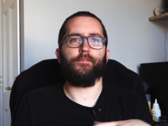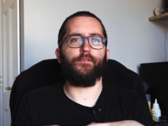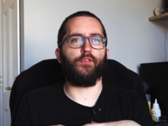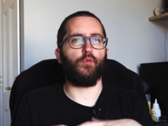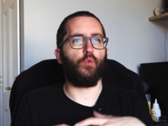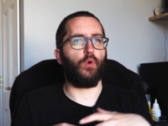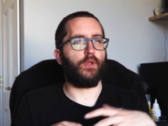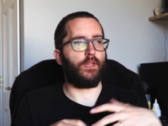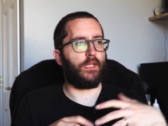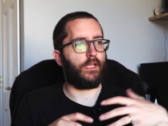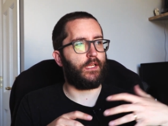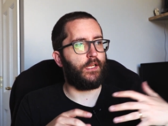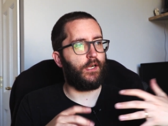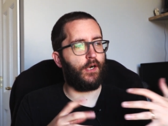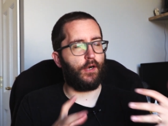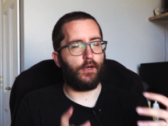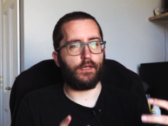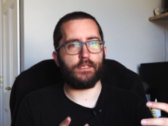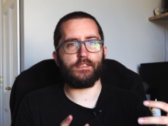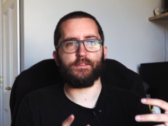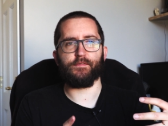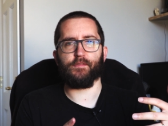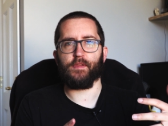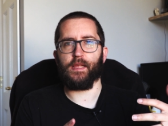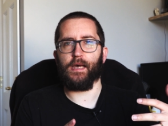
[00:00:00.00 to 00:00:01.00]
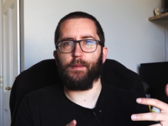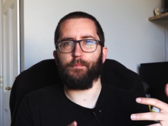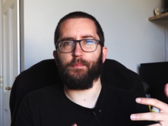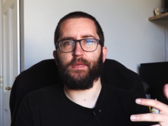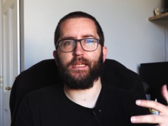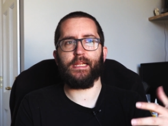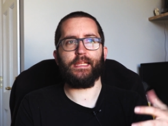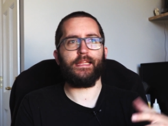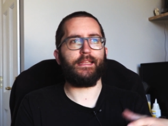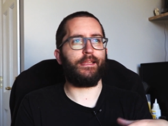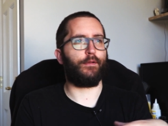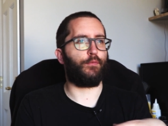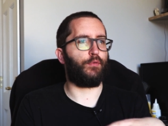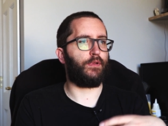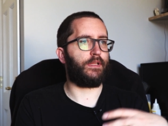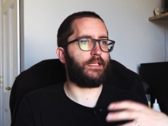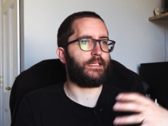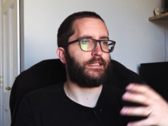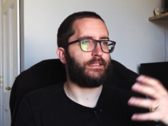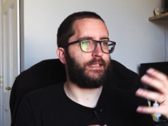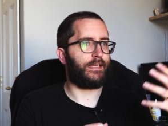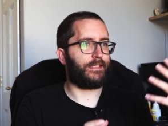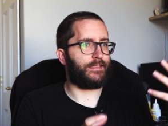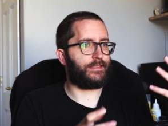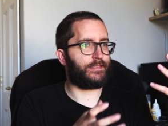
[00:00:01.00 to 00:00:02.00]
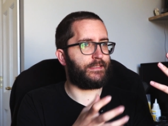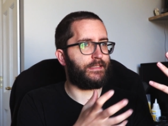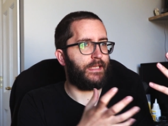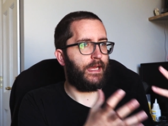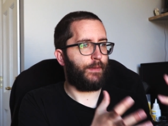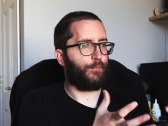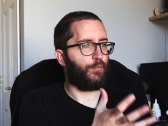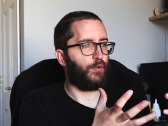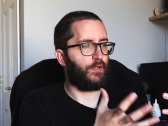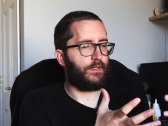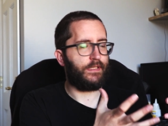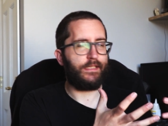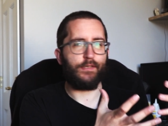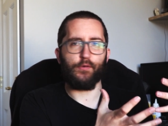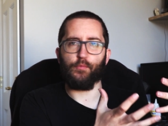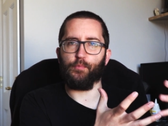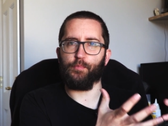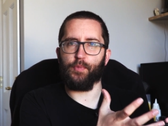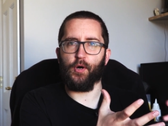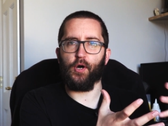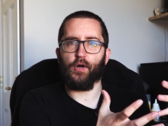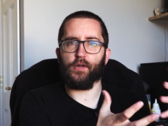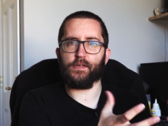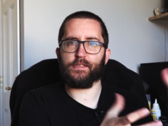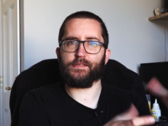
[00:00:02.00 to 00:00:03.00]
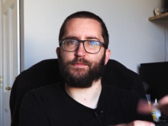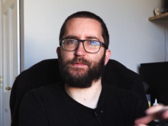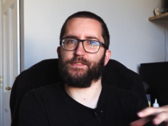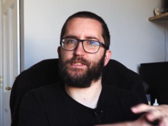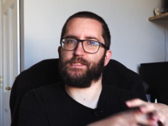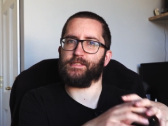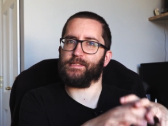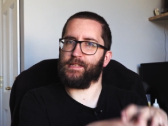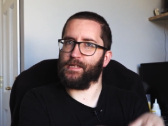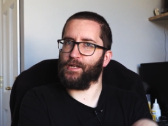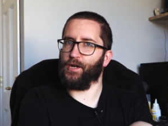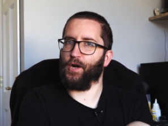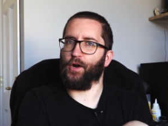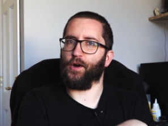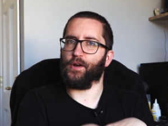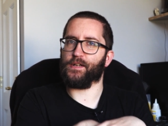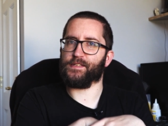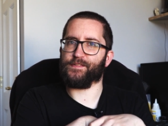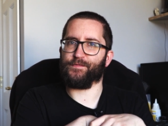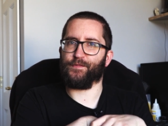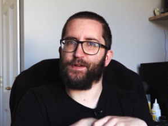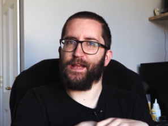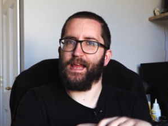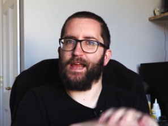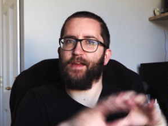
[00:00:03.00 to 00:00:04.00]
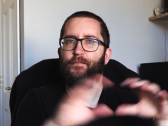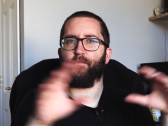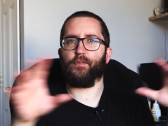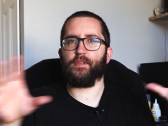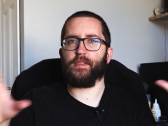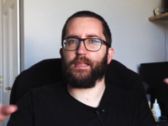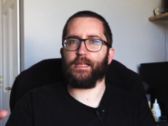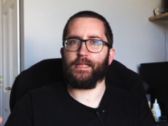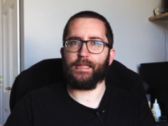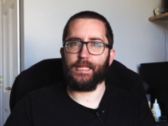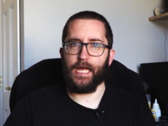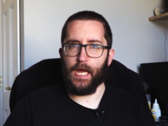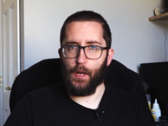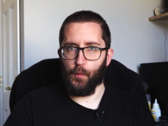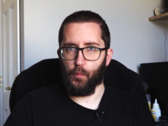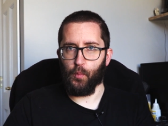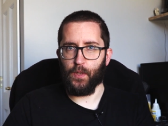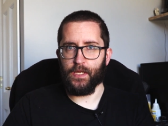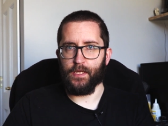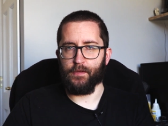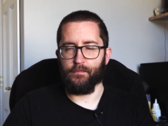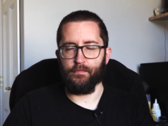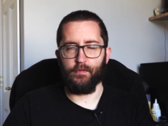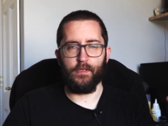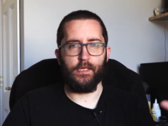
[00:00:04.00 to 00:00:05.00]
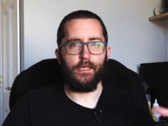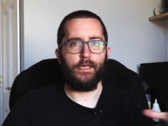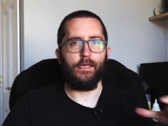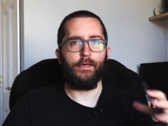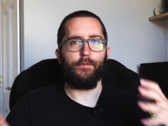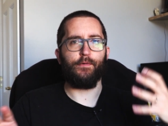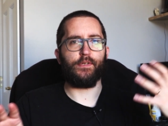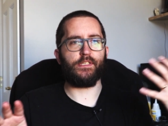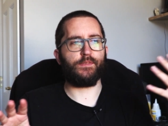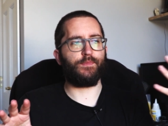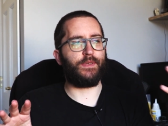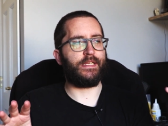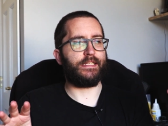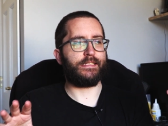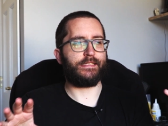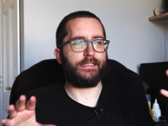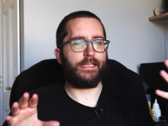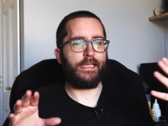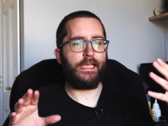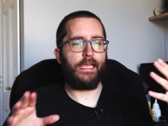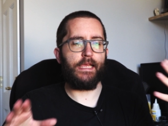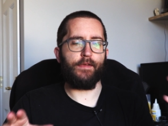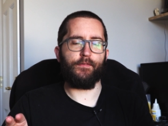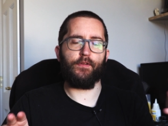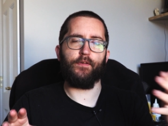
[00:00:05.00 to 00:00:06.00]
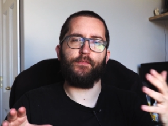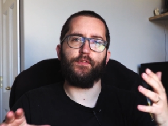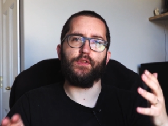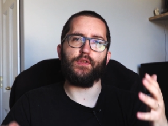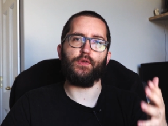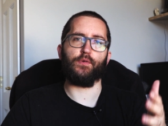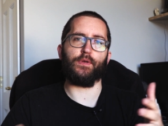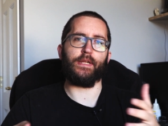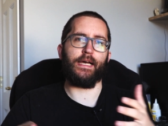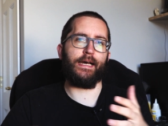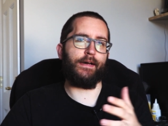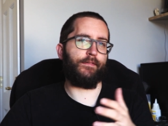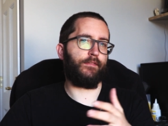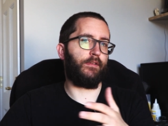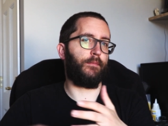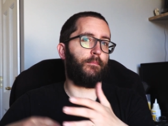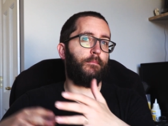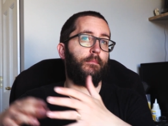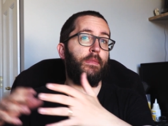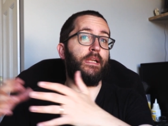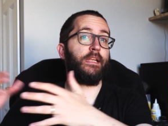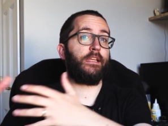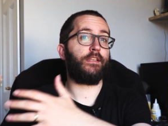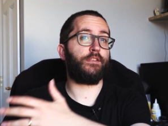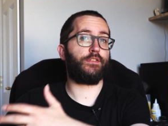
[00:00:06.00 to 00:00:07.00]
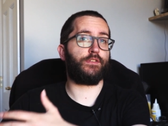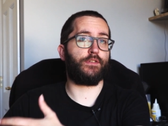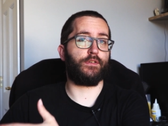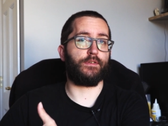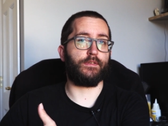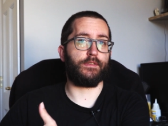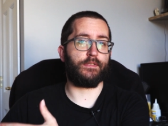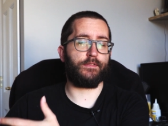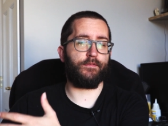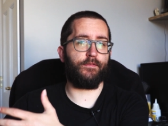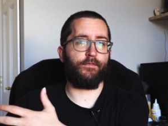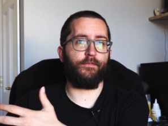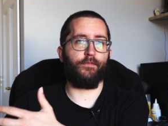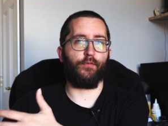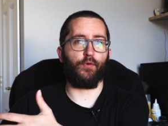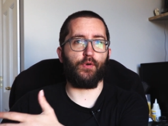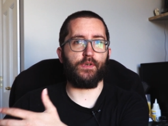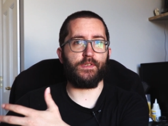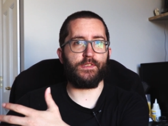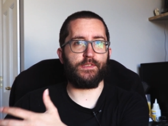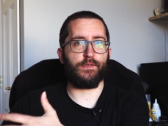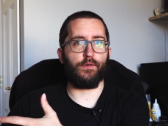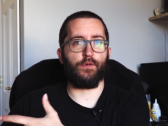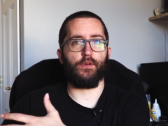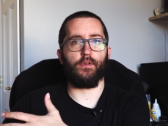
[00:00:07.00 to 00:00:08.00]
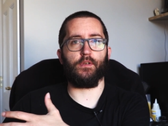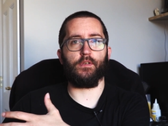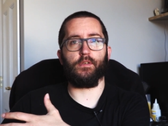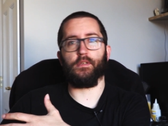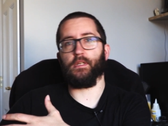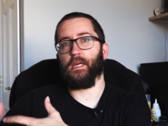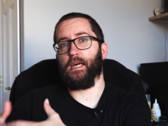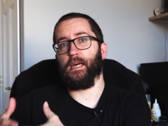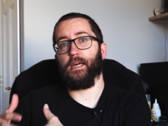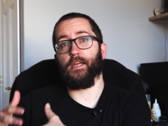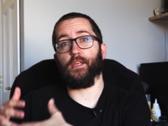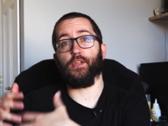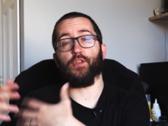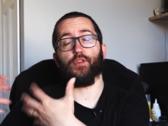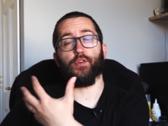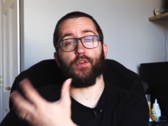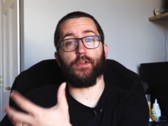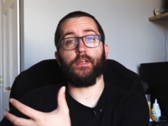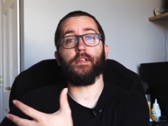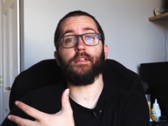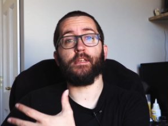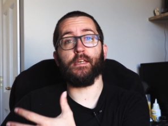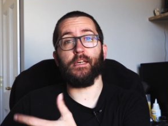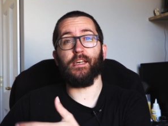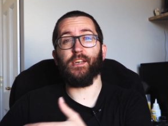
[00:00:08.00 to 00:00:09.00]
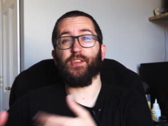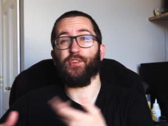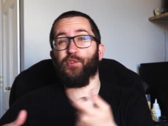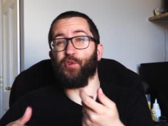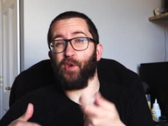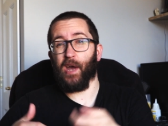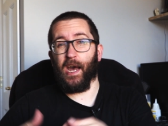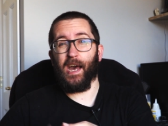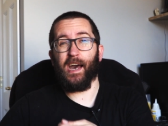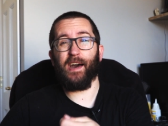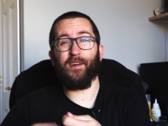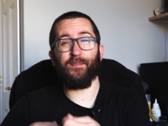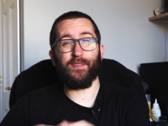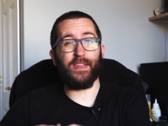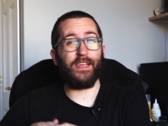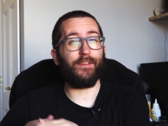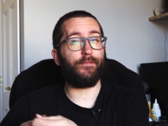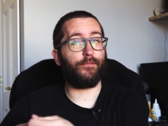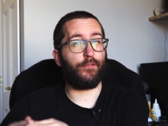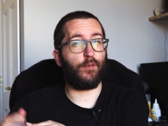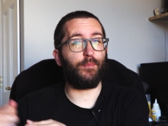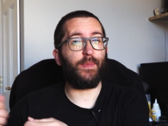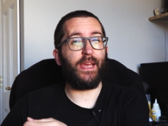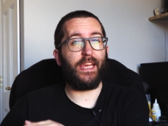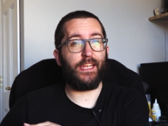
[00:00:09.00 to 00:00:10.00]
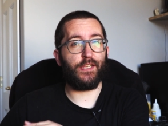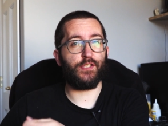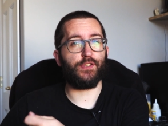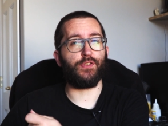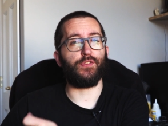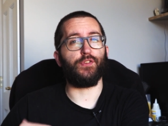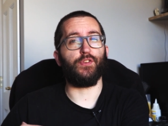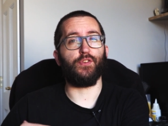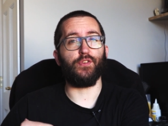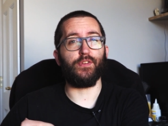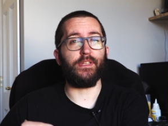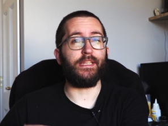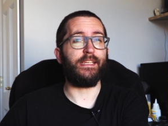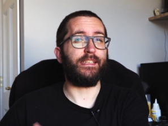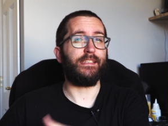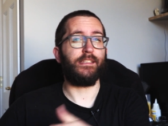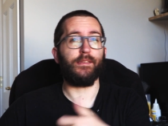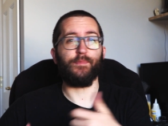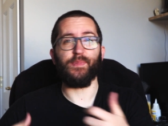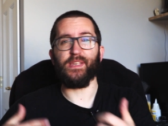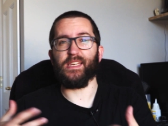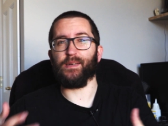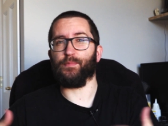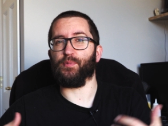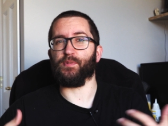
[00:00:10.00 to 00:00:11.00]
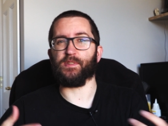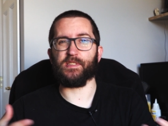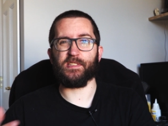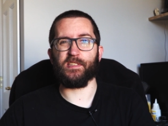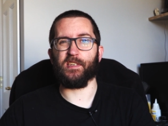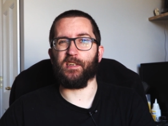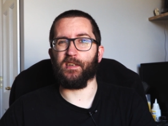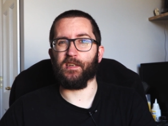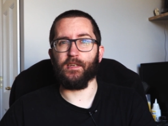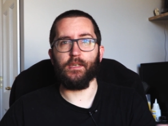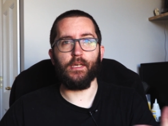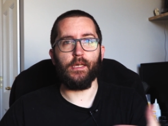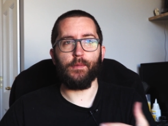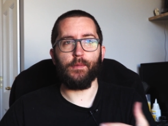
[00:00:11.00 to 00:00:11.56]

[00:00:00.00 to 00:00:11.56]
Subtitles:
If you want the cards for that mini, they release a separate little box, which is the cards for everything in that wave, which means that even if you don't have the miniatures for a certain unit, you have the information you need to be able to